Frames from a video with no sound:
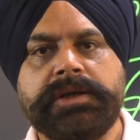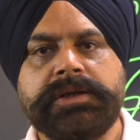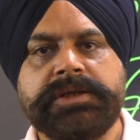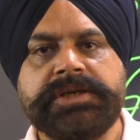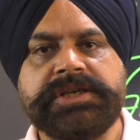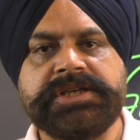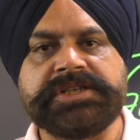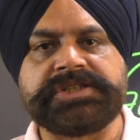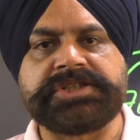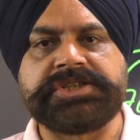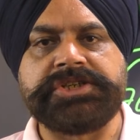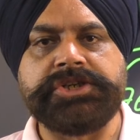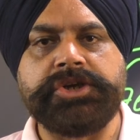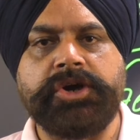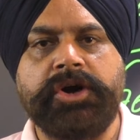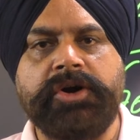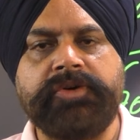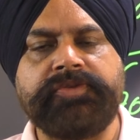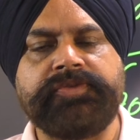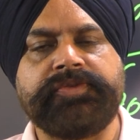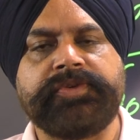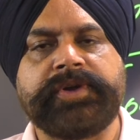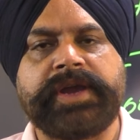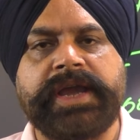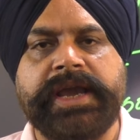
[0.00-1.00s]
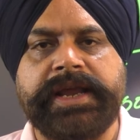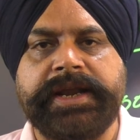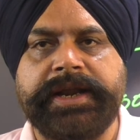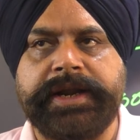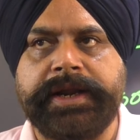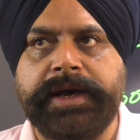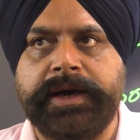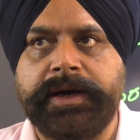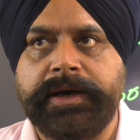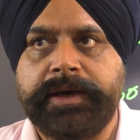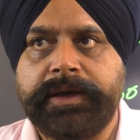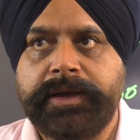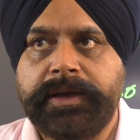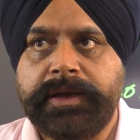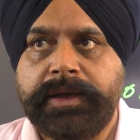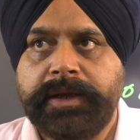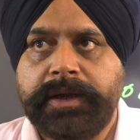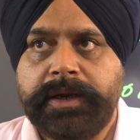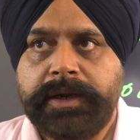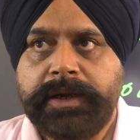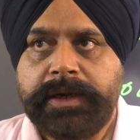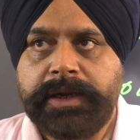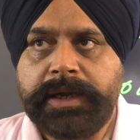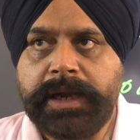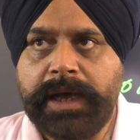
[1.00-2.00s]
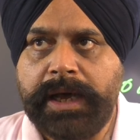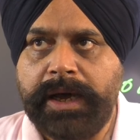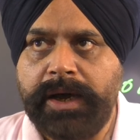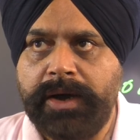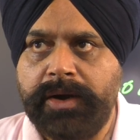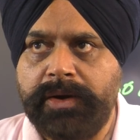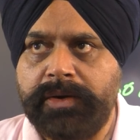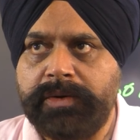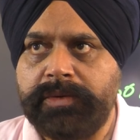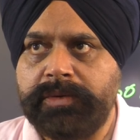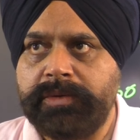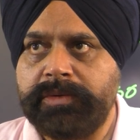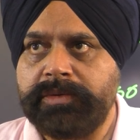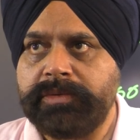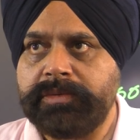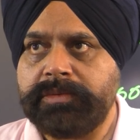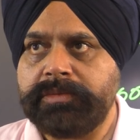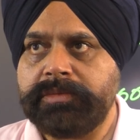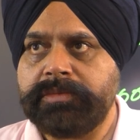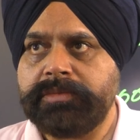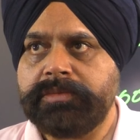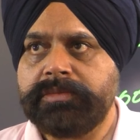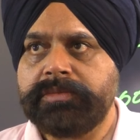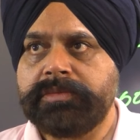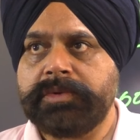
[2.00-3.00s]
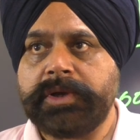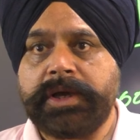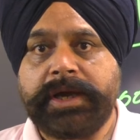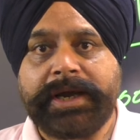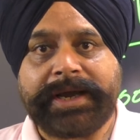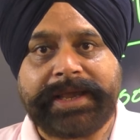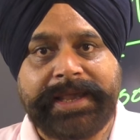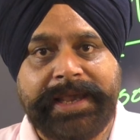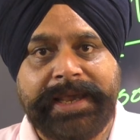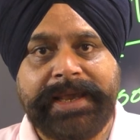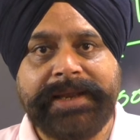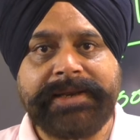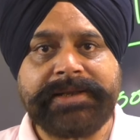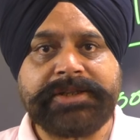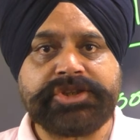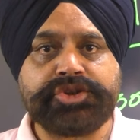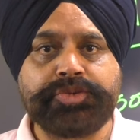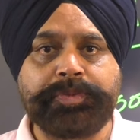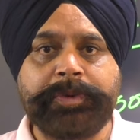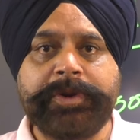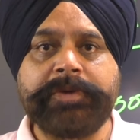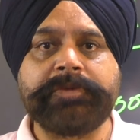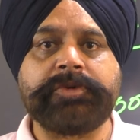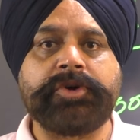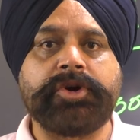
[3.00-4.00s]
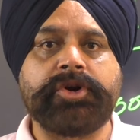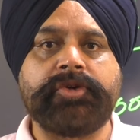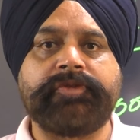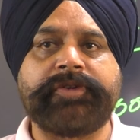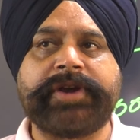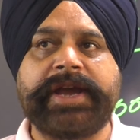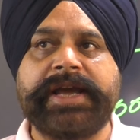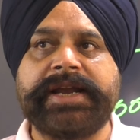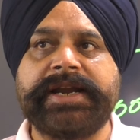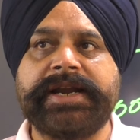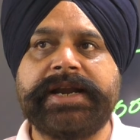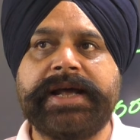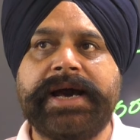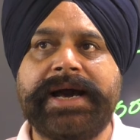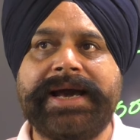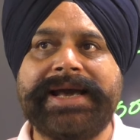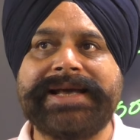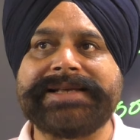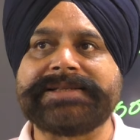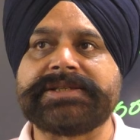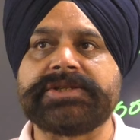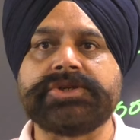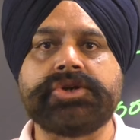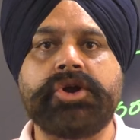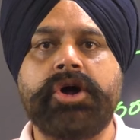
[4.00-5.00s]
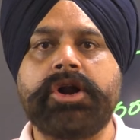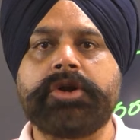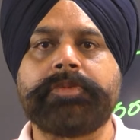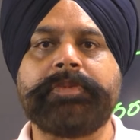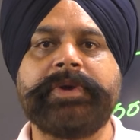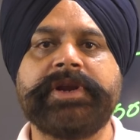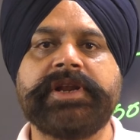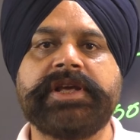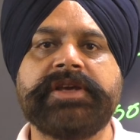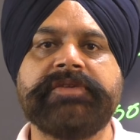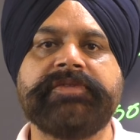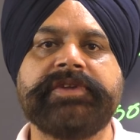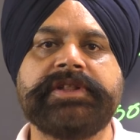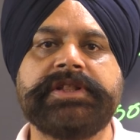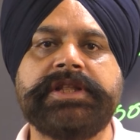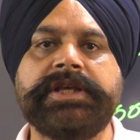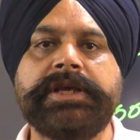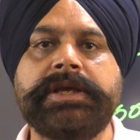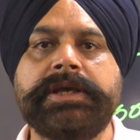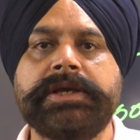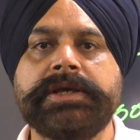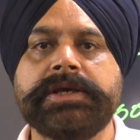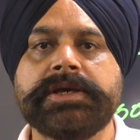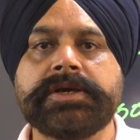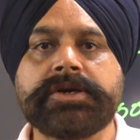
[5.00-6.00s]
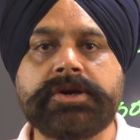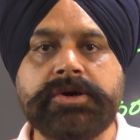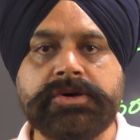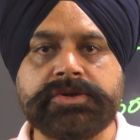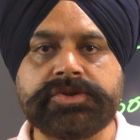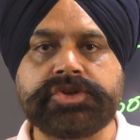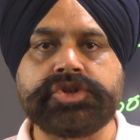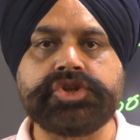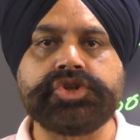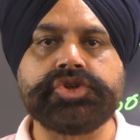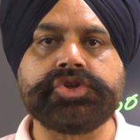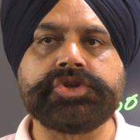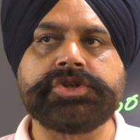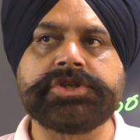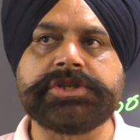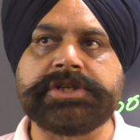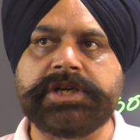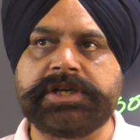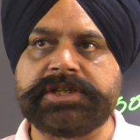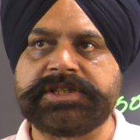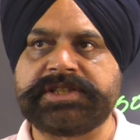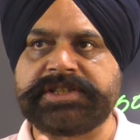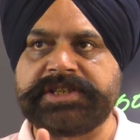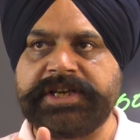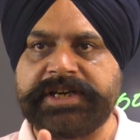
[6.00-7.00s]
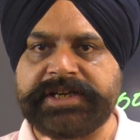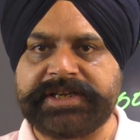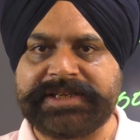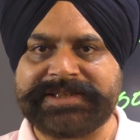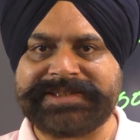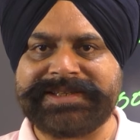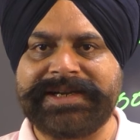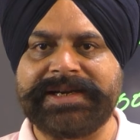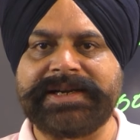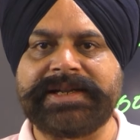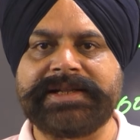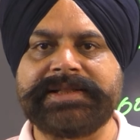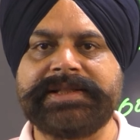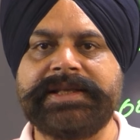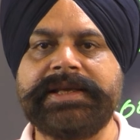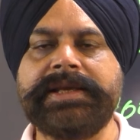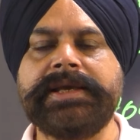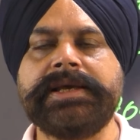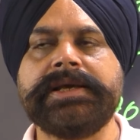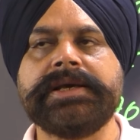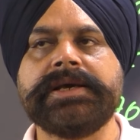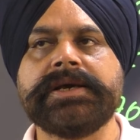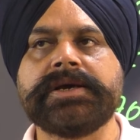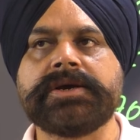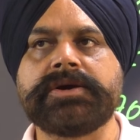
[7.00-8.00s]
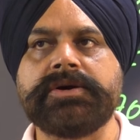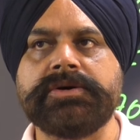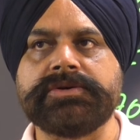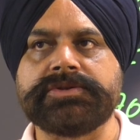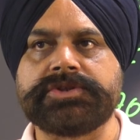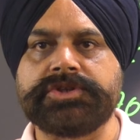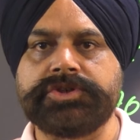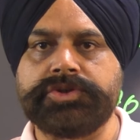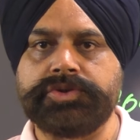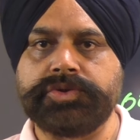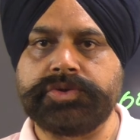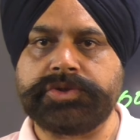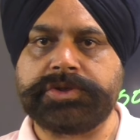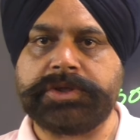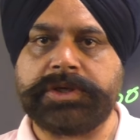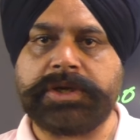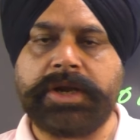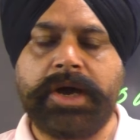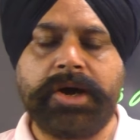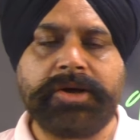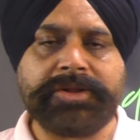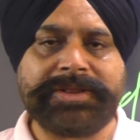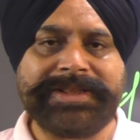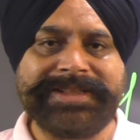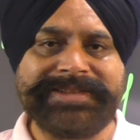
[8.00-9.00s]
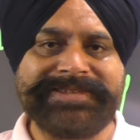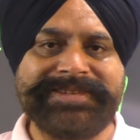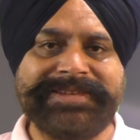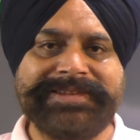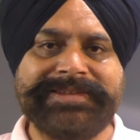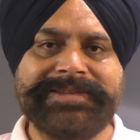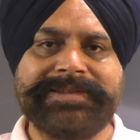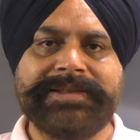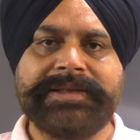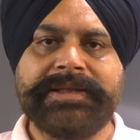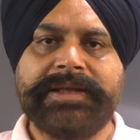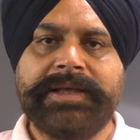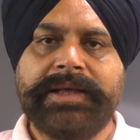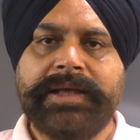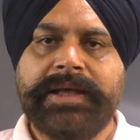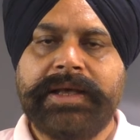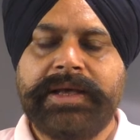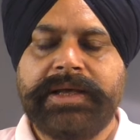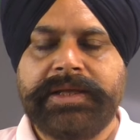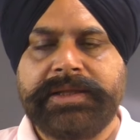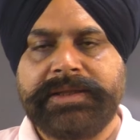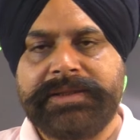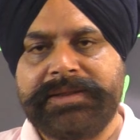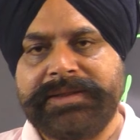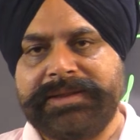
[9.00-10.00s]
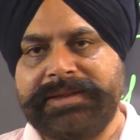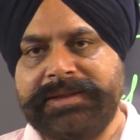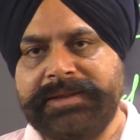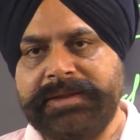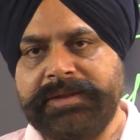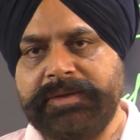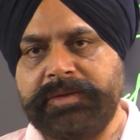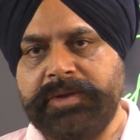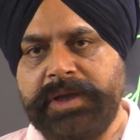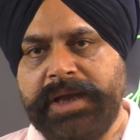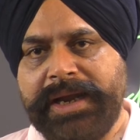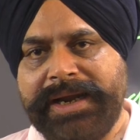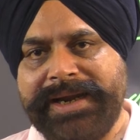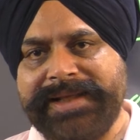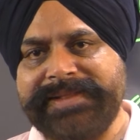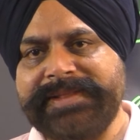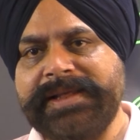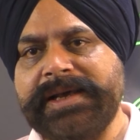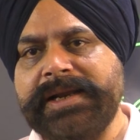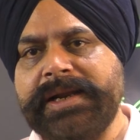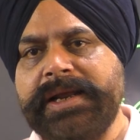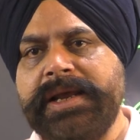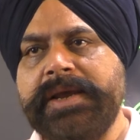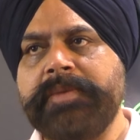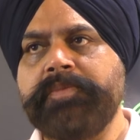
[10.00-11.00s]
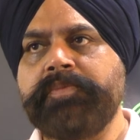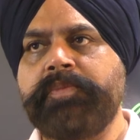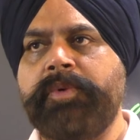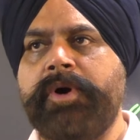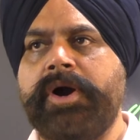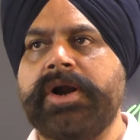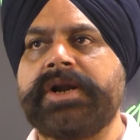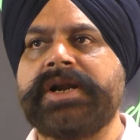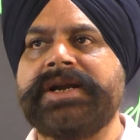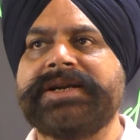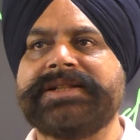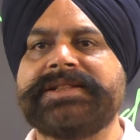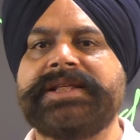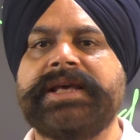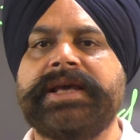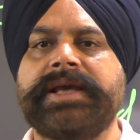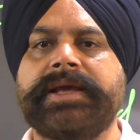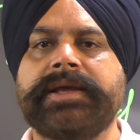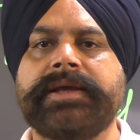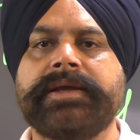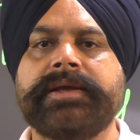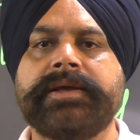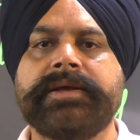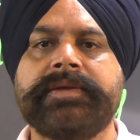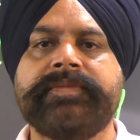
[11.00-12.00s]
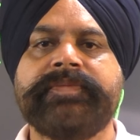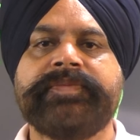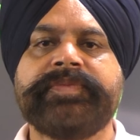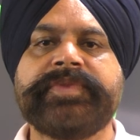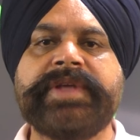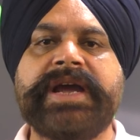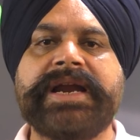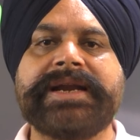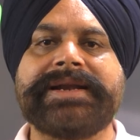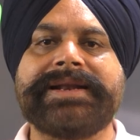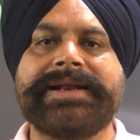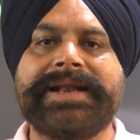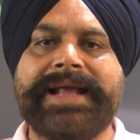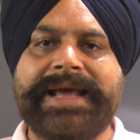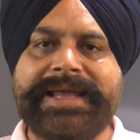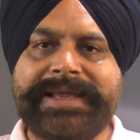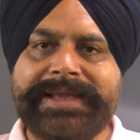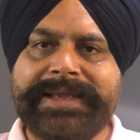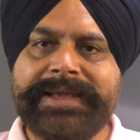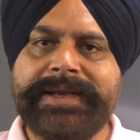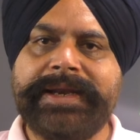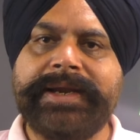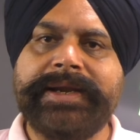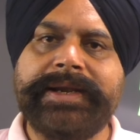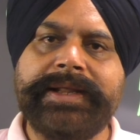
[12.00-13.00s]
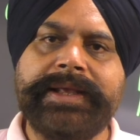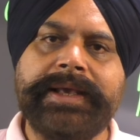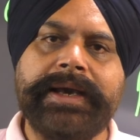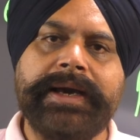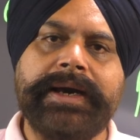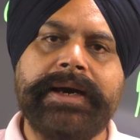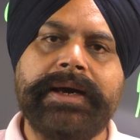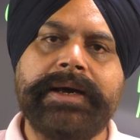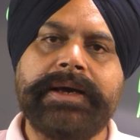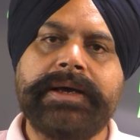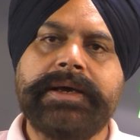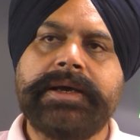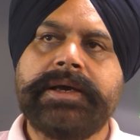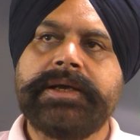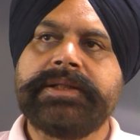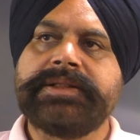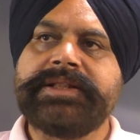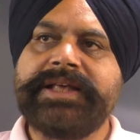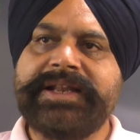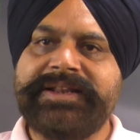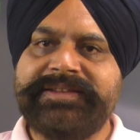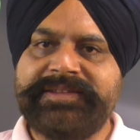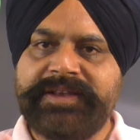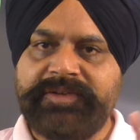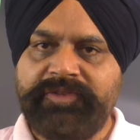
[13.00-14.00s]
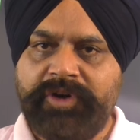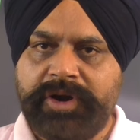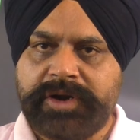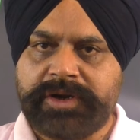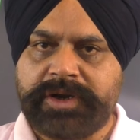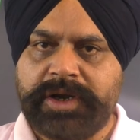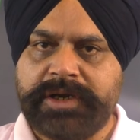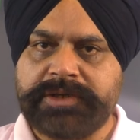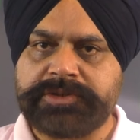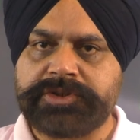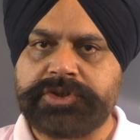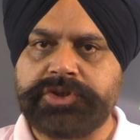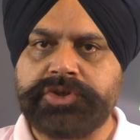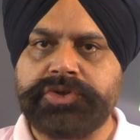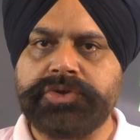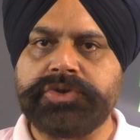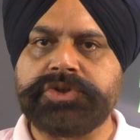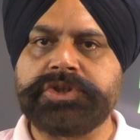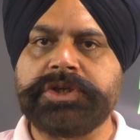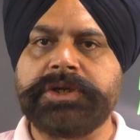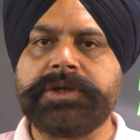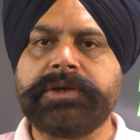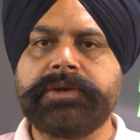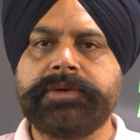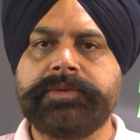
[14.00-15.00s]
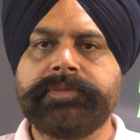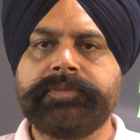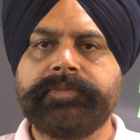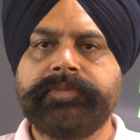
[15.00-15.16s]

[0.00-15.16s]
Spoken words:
history of Canada. Now, again, Supreme Court of Canada has not been given the constitutional status under the Constitution. Now, this is another important thing, that like in India, there is a one constitution.